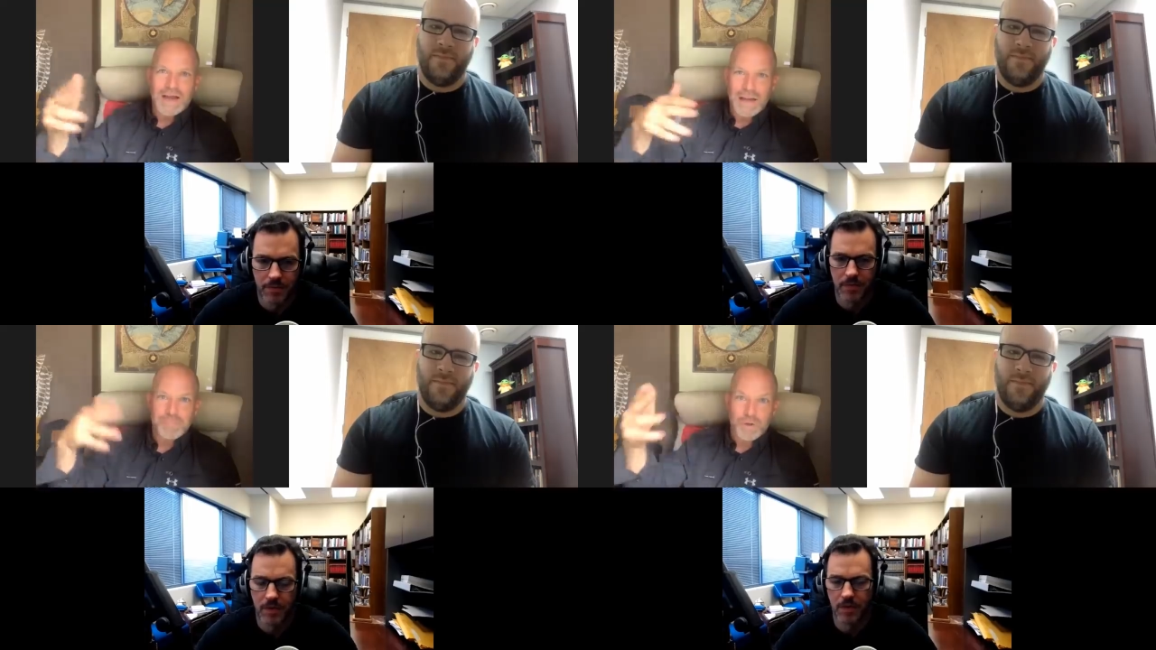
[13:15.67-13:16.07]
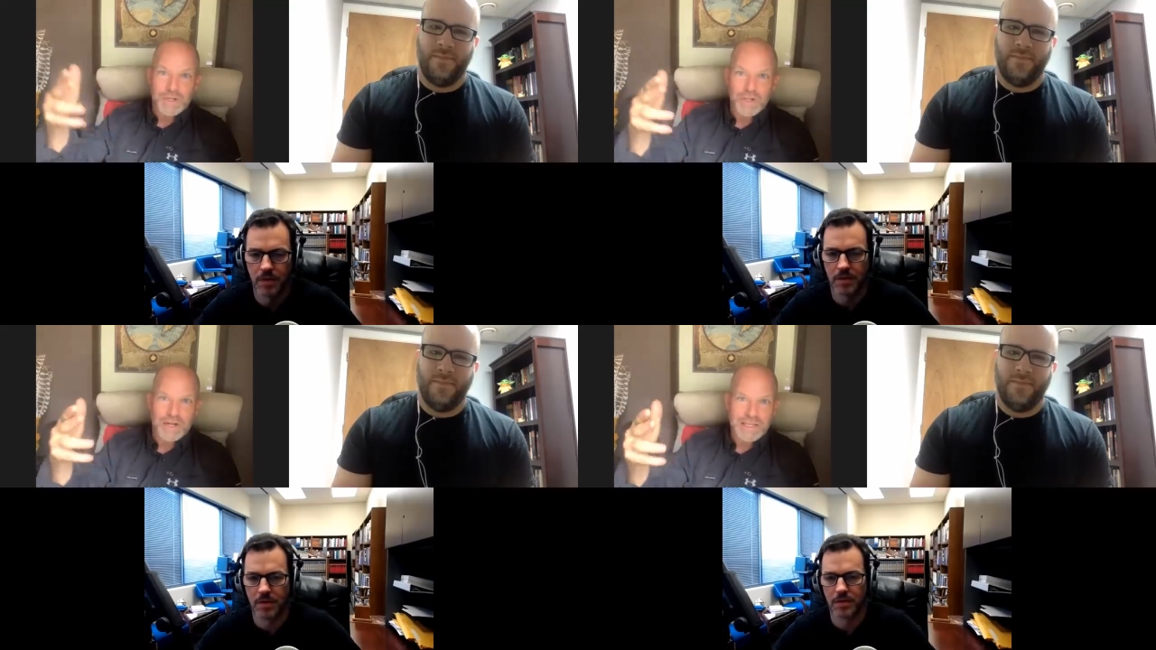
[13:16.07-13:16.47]
Speaker 1: I'm
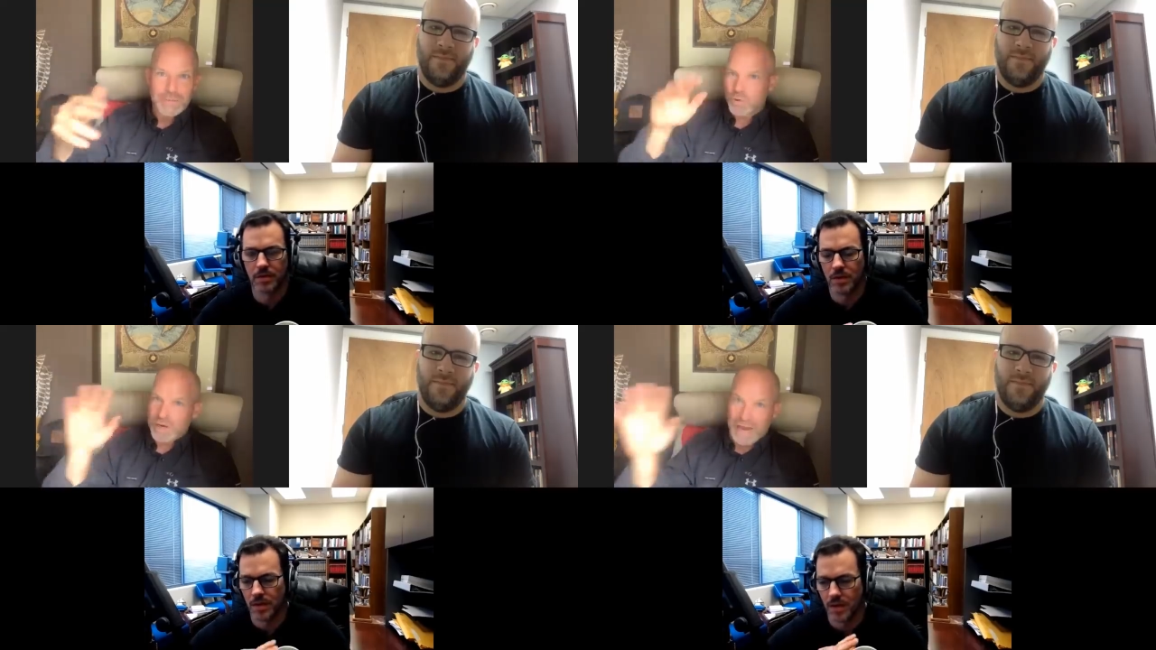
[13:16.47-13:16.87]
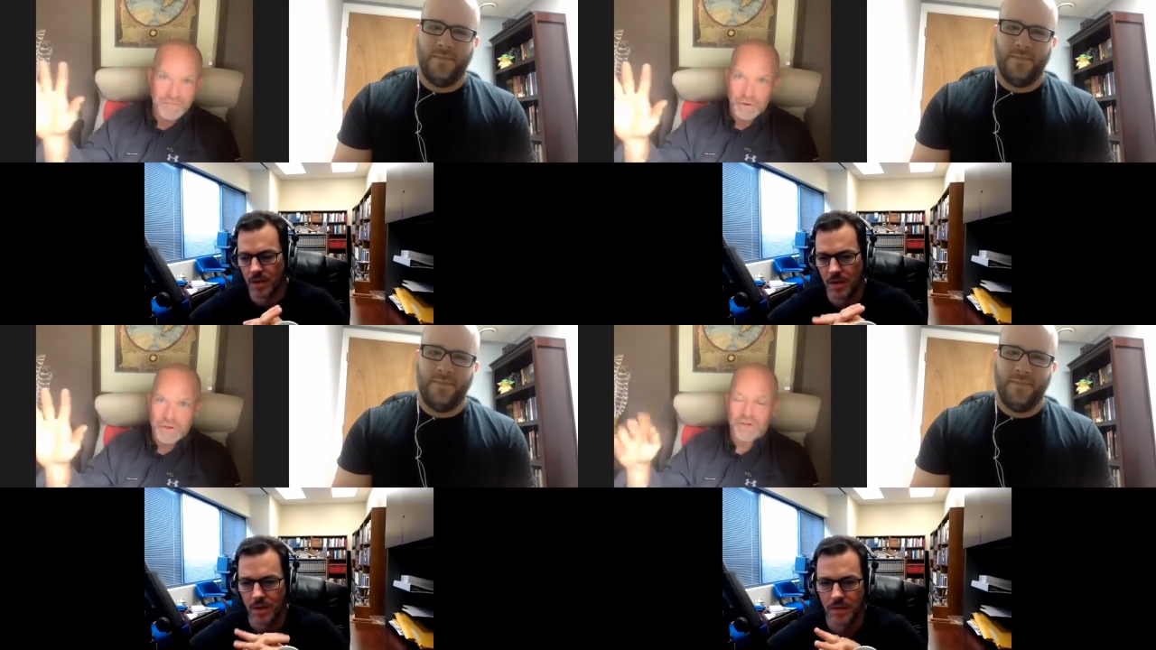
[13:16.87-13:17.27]
pretty good at Hebrew,
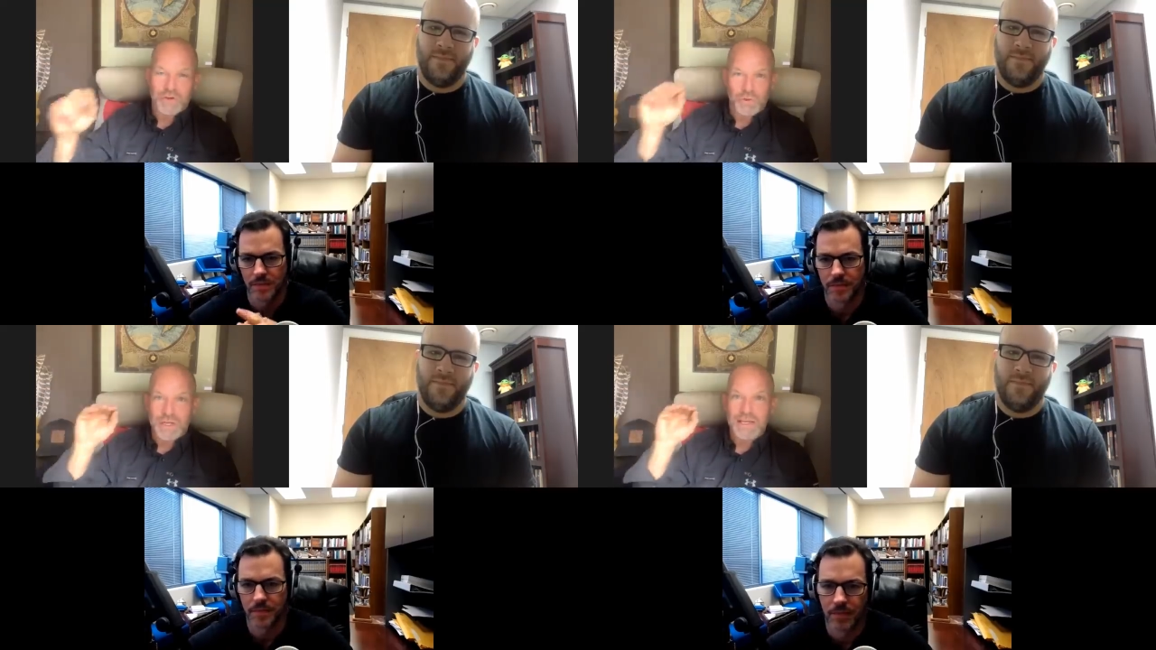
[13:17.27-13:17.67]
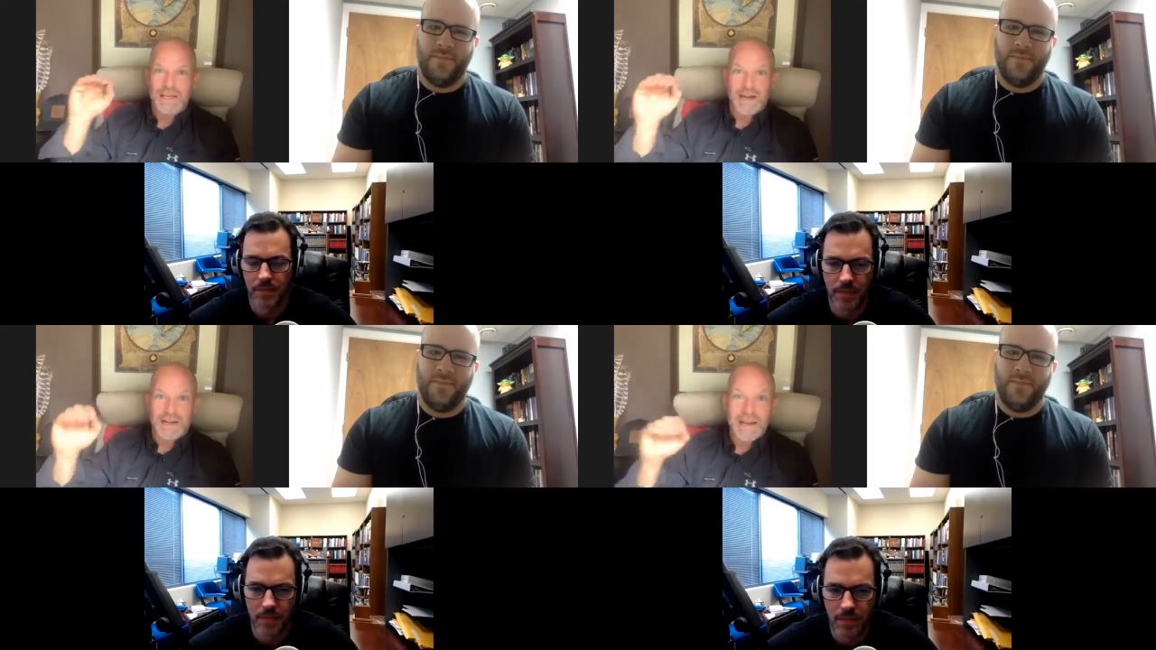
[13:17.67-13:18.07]
not very good at Greek,
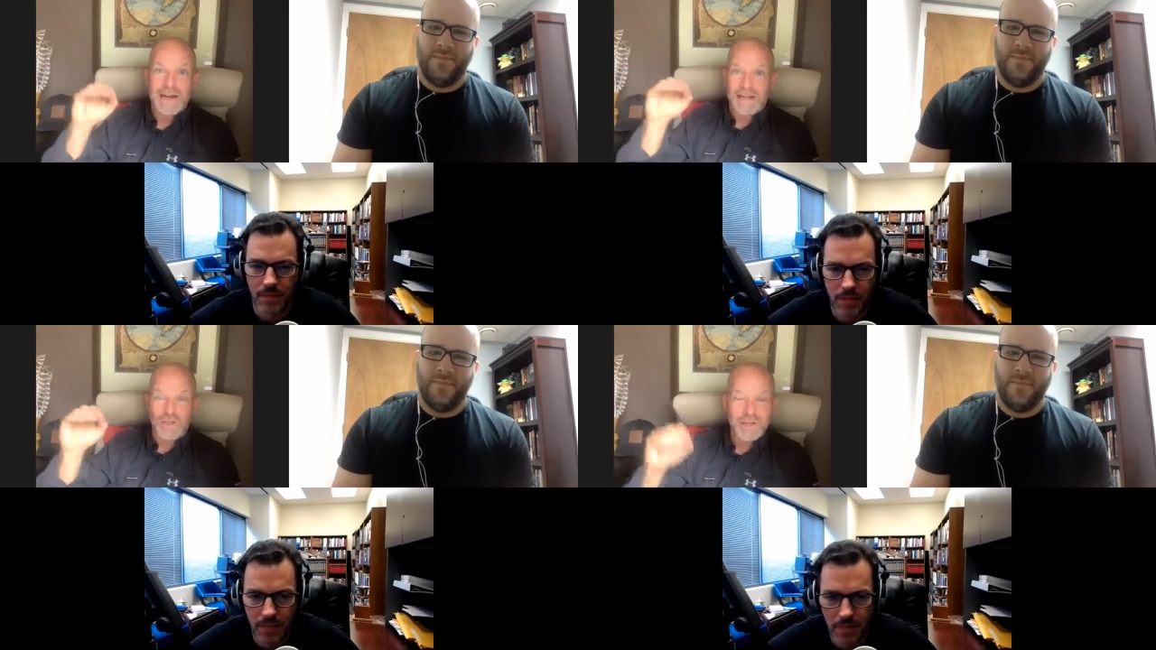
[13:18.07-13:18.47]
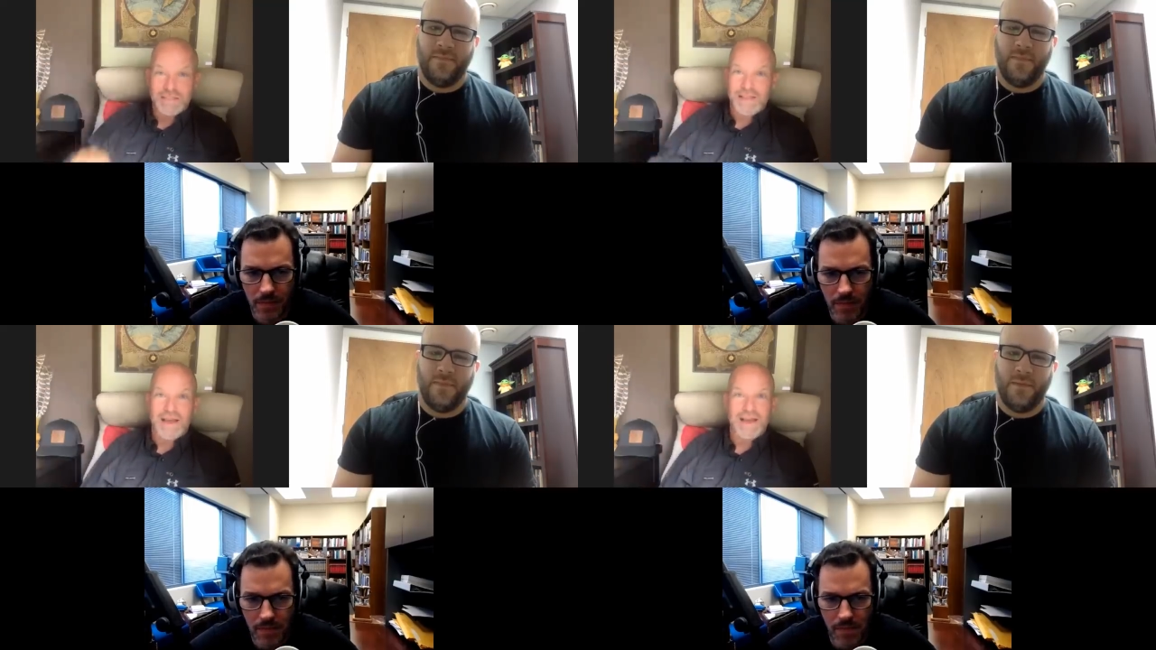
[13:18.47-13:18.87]
and I and I look
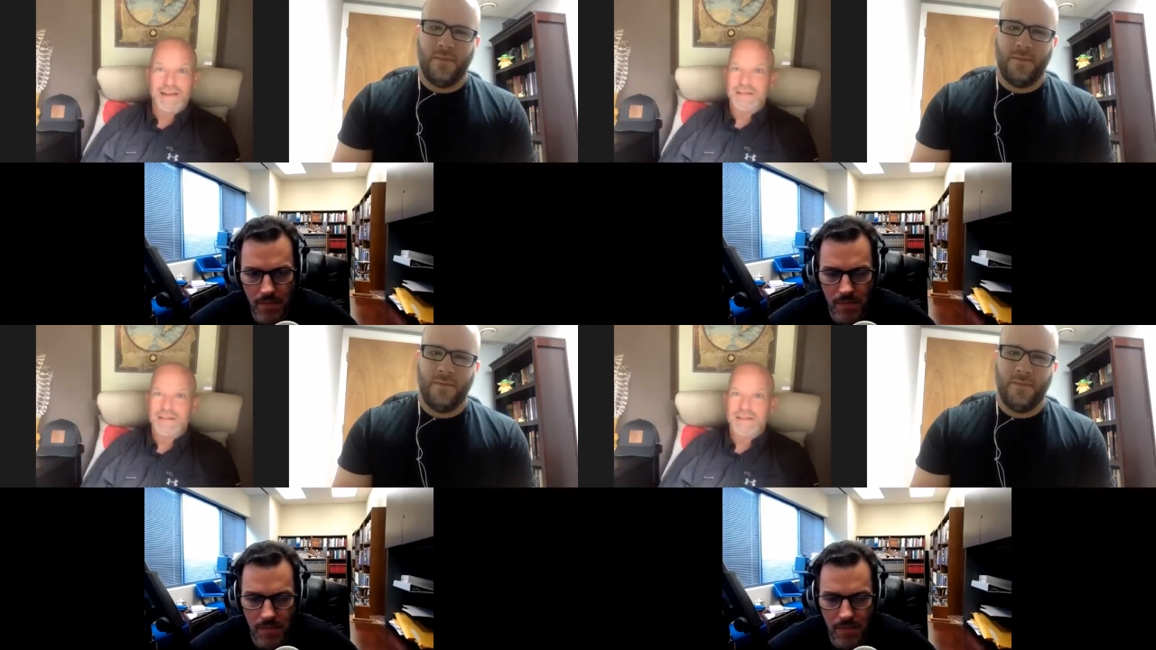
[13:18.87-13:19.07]
at that,